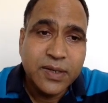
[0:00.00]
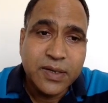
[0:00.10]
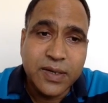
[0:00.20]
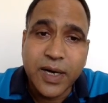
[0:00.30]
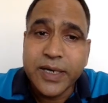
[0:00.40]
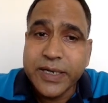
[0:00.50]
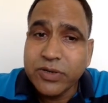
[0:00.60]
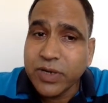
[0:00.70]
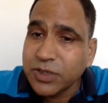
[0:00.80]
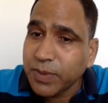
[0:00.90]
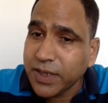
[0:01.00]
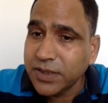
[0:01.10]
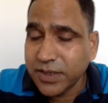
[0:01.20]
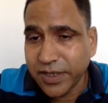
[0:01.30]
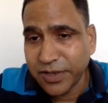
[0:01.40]
Clarity on
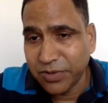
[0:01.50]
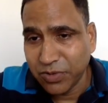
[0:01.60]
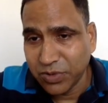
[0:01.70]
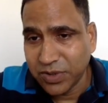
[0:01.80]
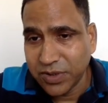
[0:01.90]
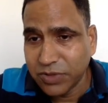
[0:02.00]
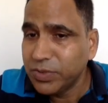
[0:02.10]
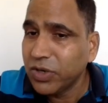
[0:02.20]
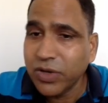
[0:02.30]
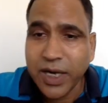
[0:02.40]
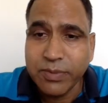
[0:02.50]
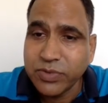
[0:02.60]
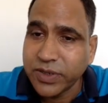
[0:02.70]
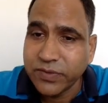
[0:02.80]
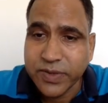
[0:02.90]
expansion and growth. You may not have to
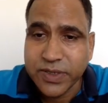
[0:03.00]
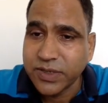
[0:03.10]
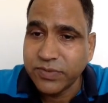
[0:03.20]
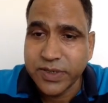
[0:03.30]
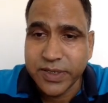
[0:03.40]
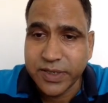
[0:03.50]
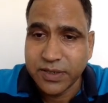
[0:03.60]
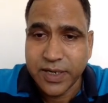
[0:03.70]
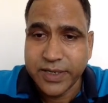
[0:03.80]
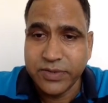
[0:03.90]
invest everything right